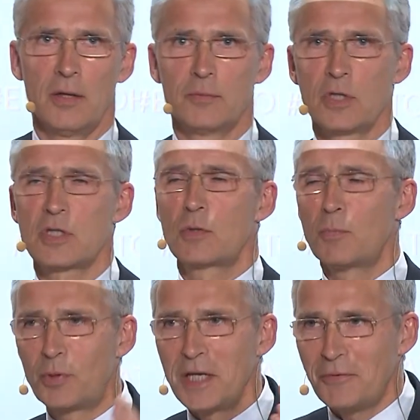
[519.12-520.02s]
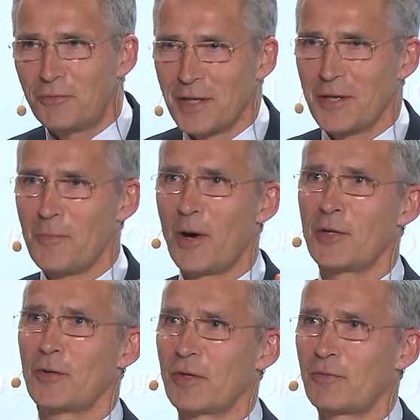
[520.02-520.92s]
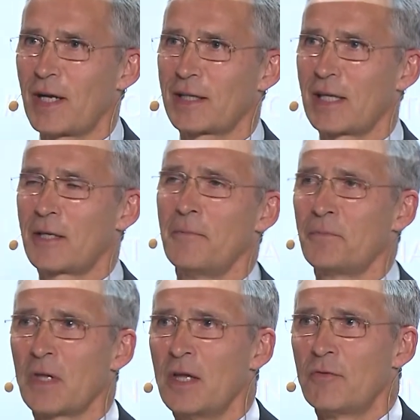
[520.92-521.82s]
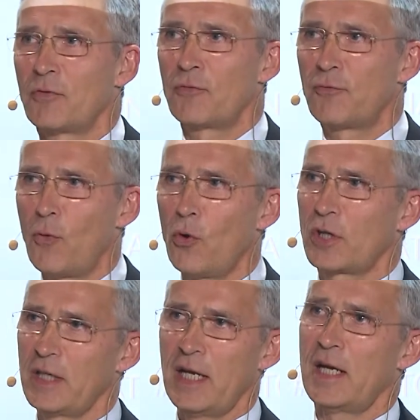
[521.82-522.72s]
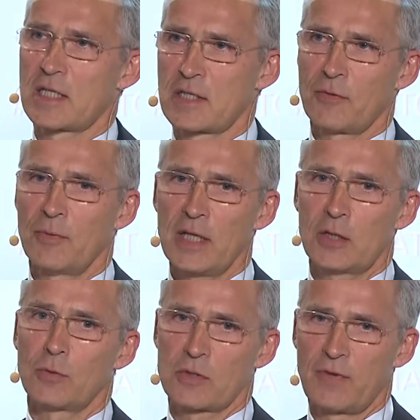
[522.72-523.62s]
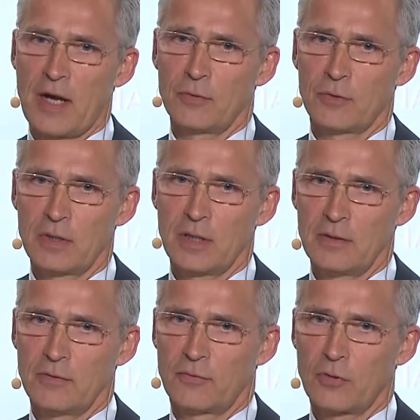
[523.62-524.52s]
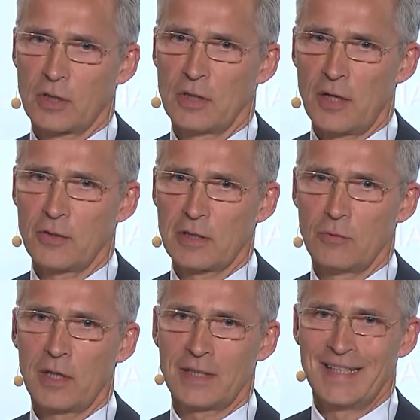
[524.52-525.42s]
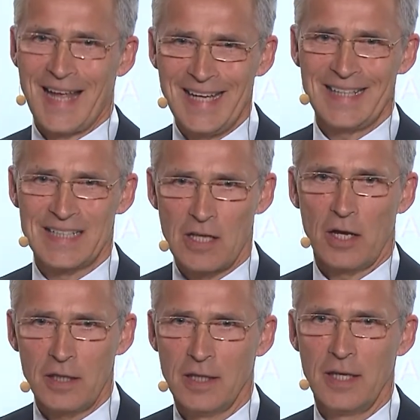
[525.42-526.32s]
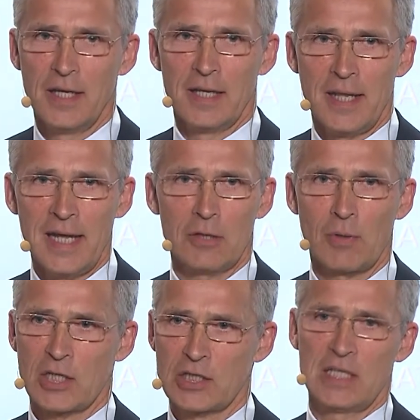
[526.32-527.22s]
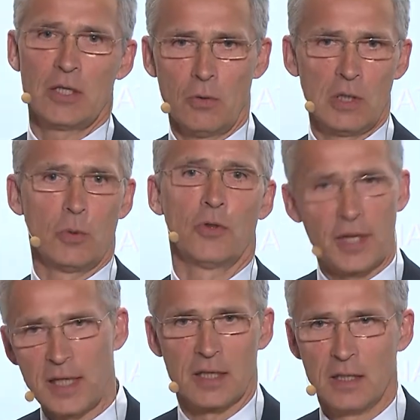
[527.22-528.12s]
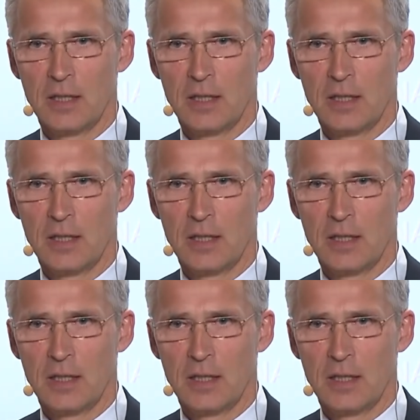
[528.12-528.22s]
Just to briefly remind you of the fact that for 40 years, from NATO was founded in 1949 to 1989, NATO actually did only one thing.